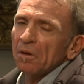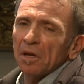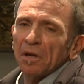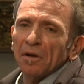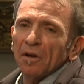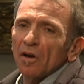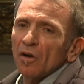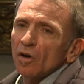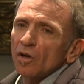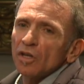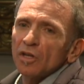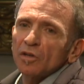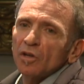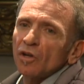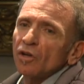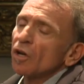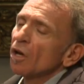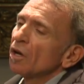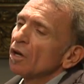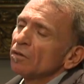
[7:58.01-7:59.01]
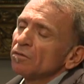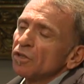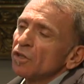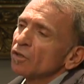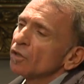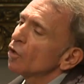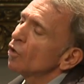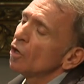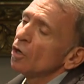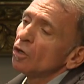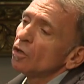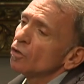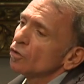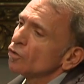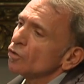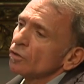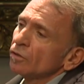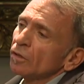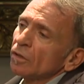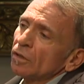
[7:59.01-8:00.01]
you know, you're gonna
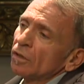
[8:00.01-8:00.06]
lose,